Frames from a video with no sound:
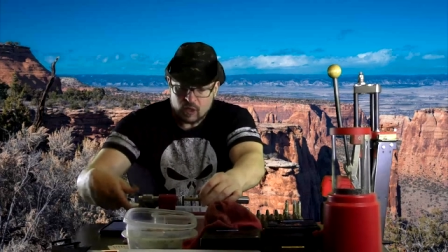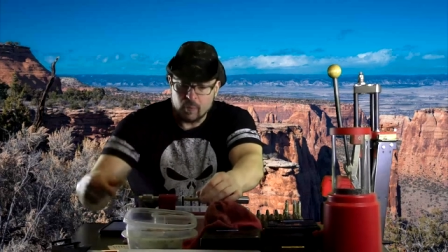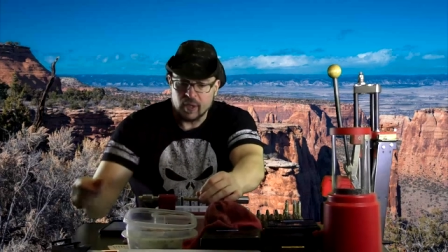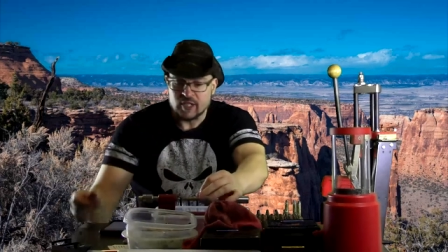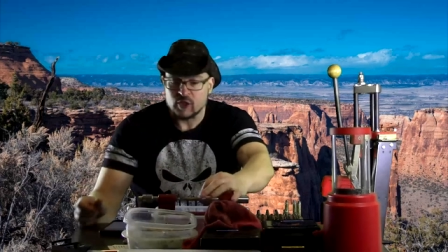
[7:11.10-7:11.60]

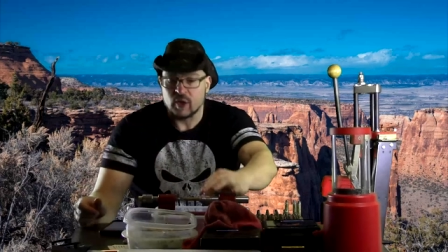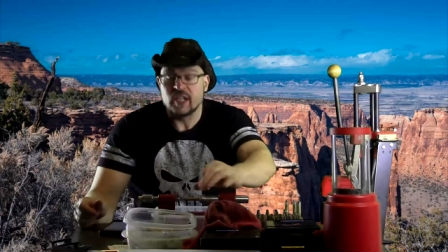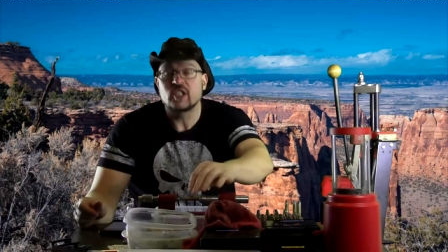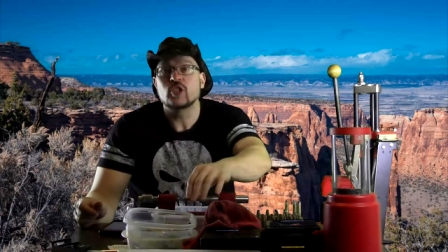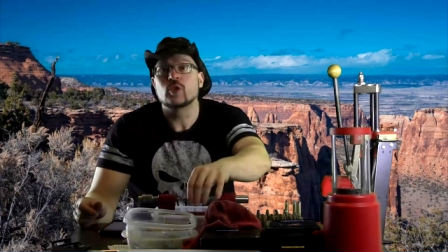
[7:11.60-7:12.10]
But it
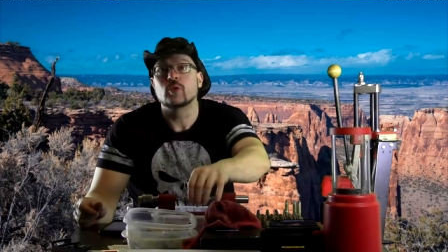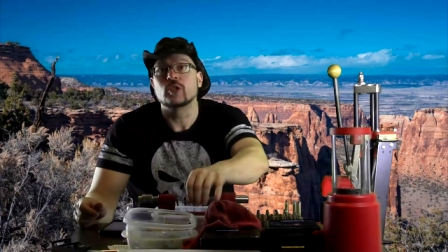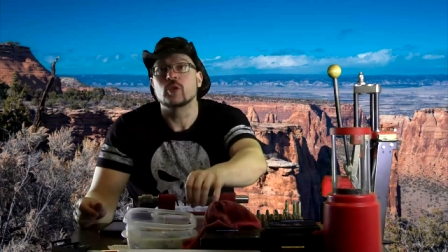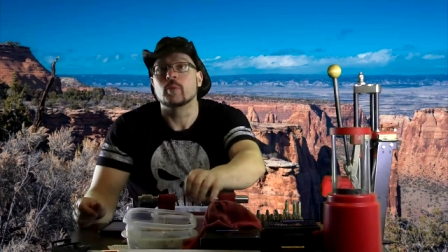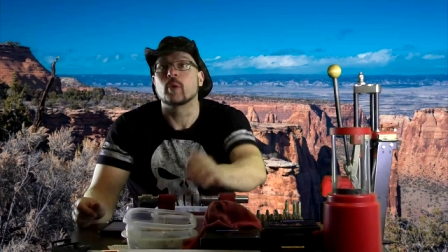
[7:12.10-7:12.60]
trains you
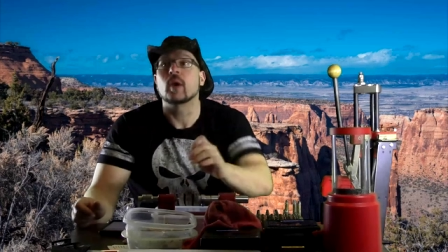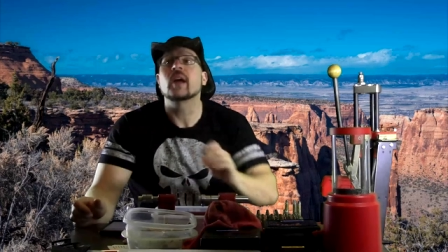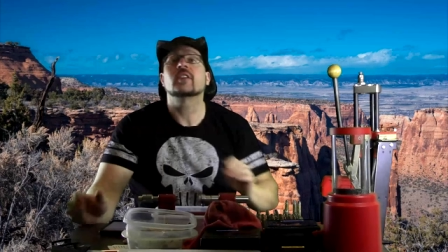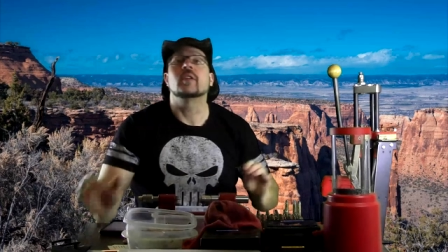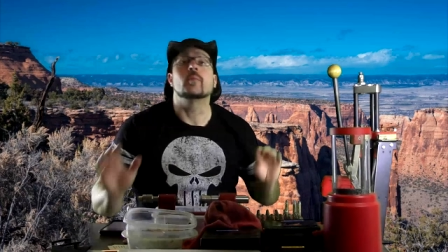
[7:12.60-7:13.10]
to
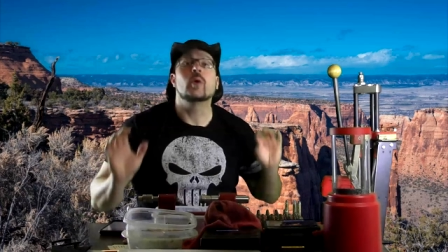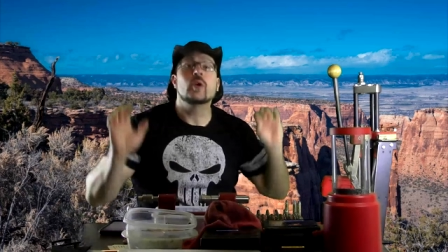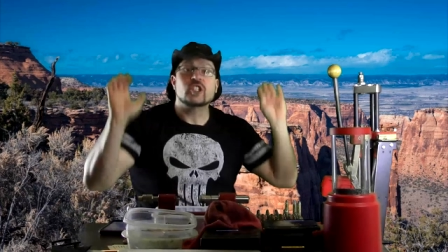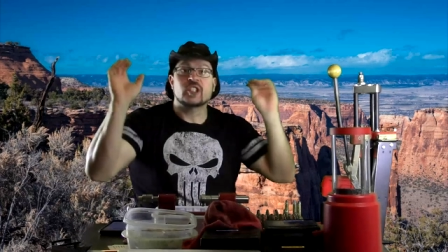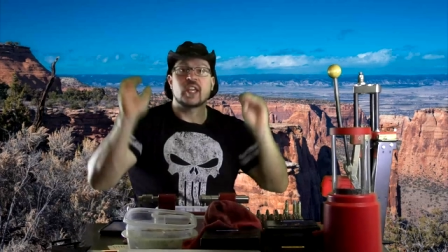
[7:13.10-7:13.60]
press and
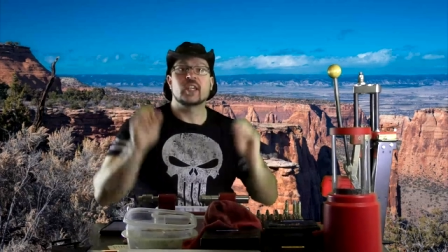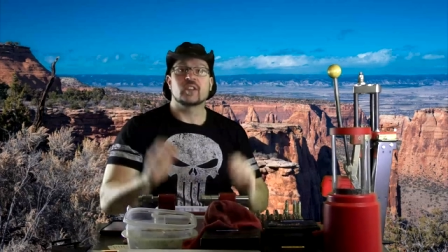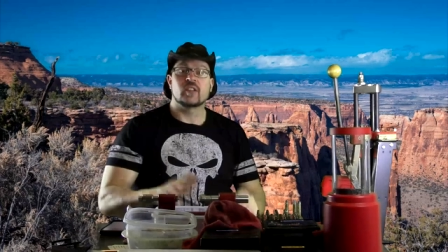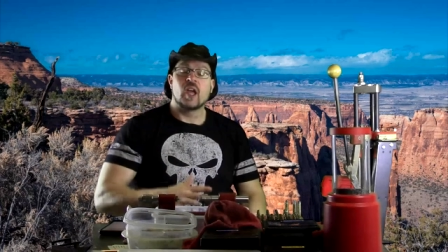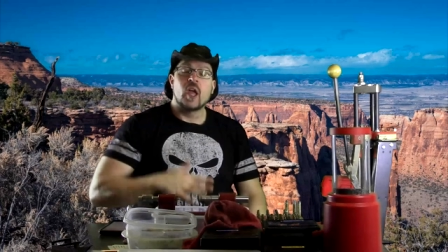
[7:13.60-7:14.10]
push
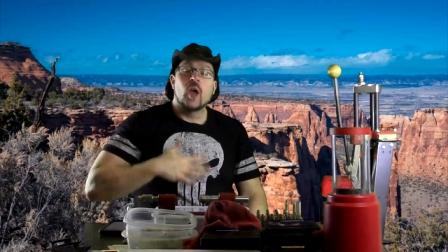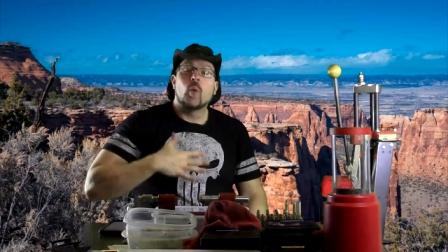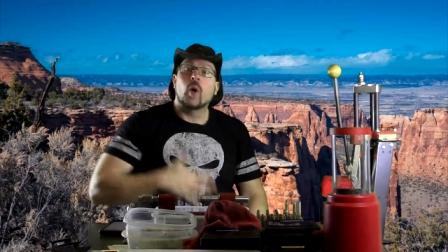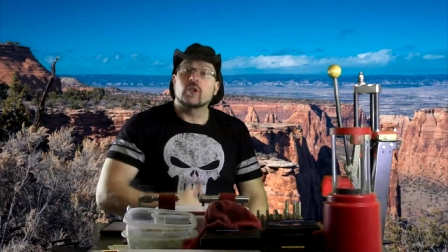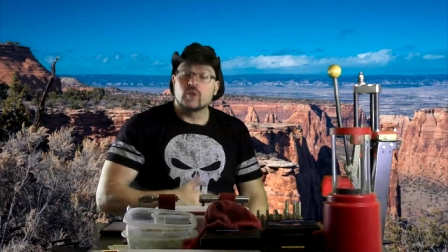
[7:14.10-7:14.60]
things
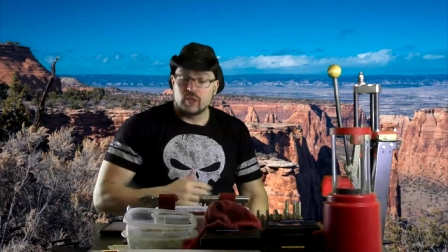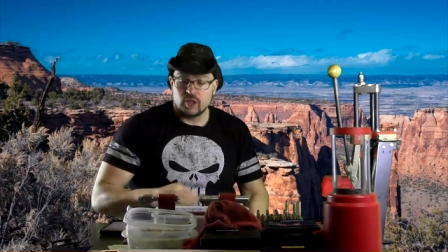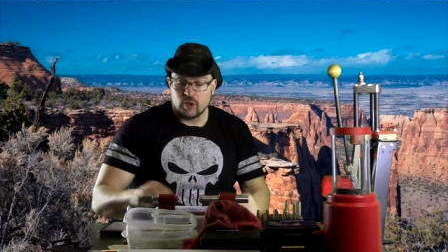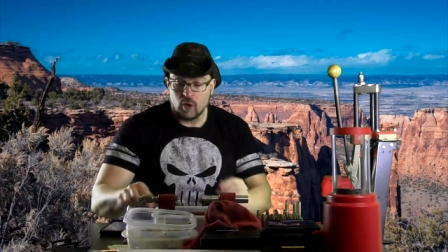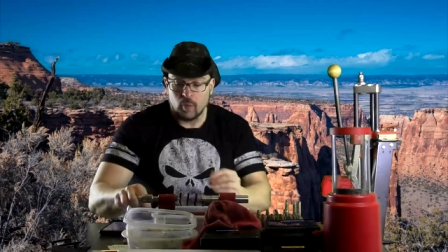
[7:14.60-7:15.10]
while using
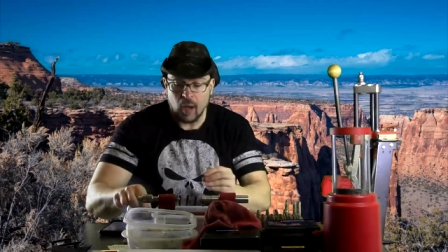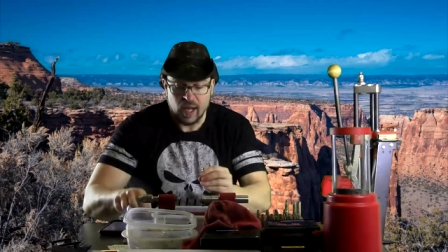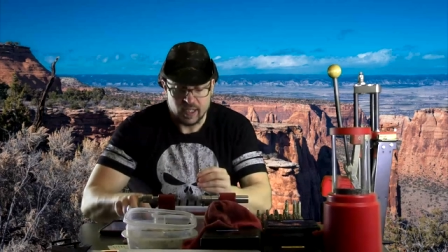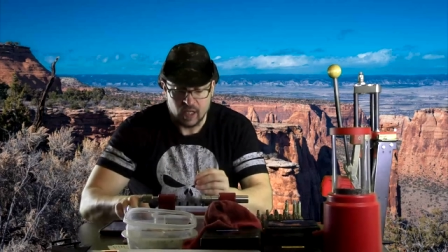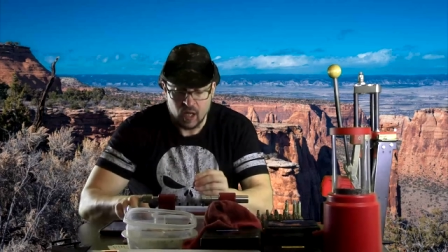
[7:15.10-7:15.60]
your whole
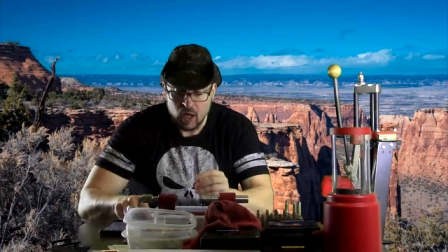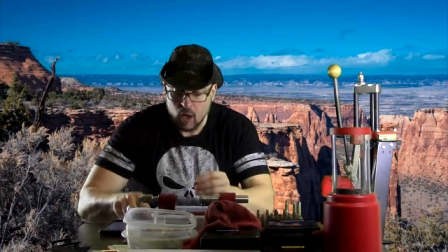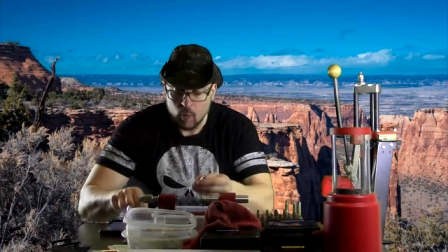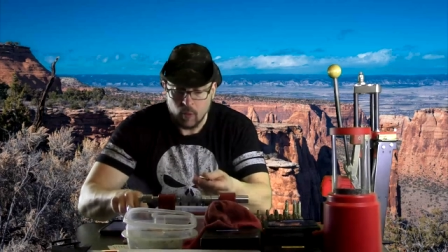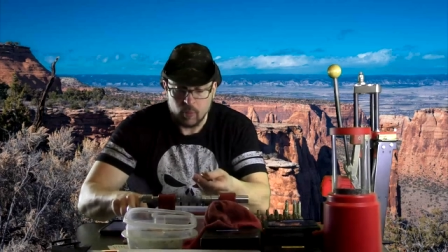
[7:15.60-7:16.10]
body,
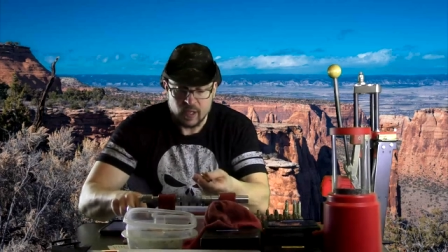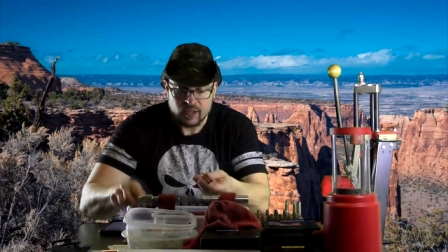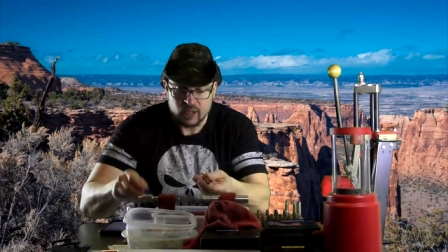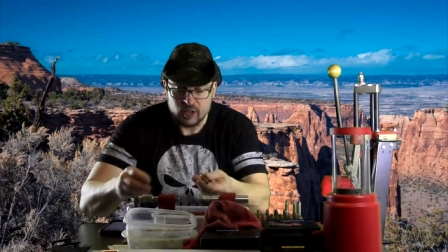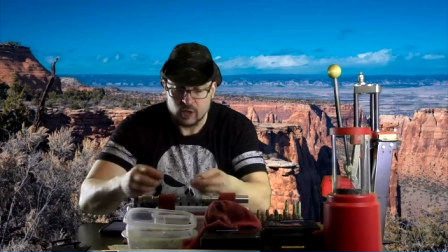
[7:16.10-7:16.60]
while
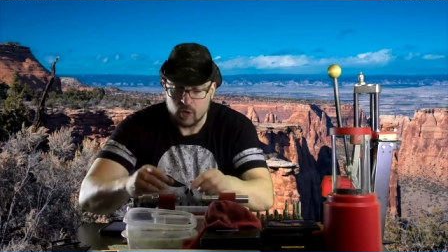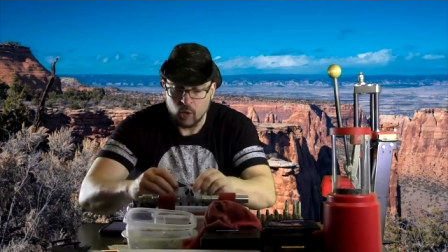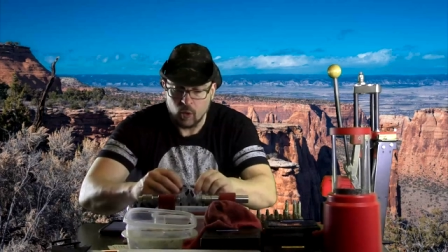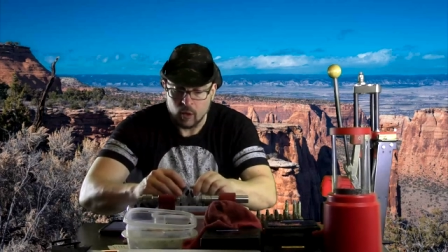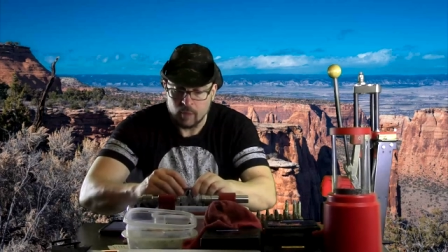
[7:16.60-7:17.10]
bracing your
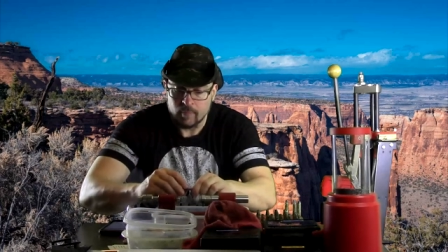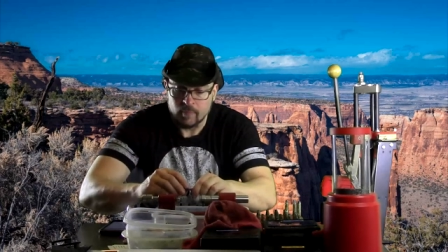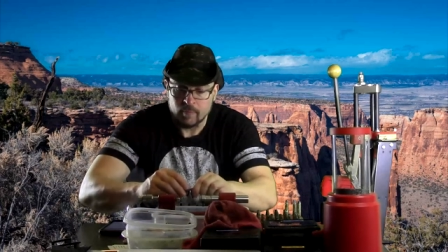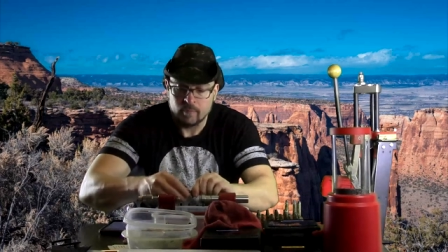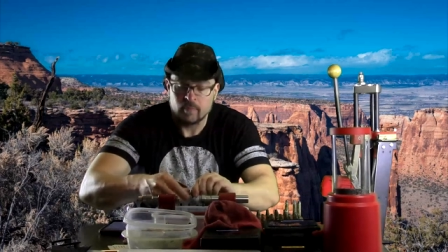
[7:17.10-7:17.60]
core,
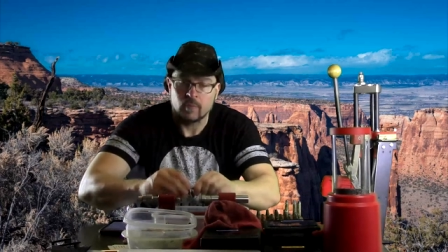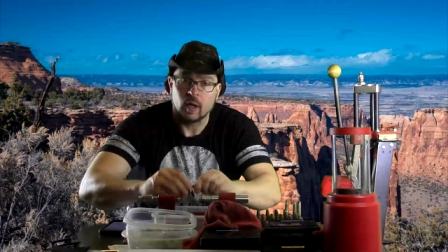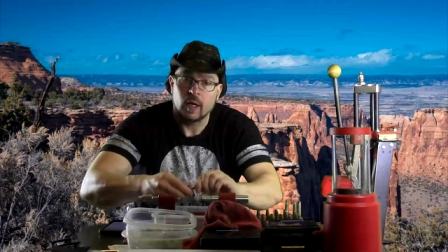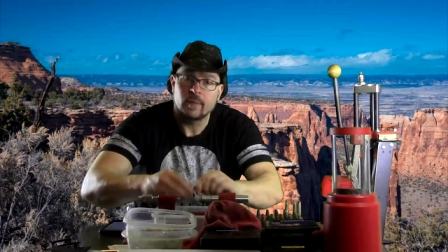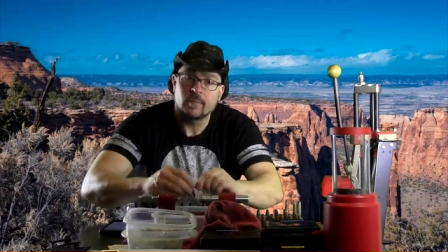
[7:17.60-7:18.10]

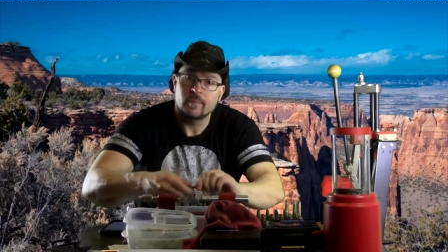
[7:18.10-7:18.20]
right?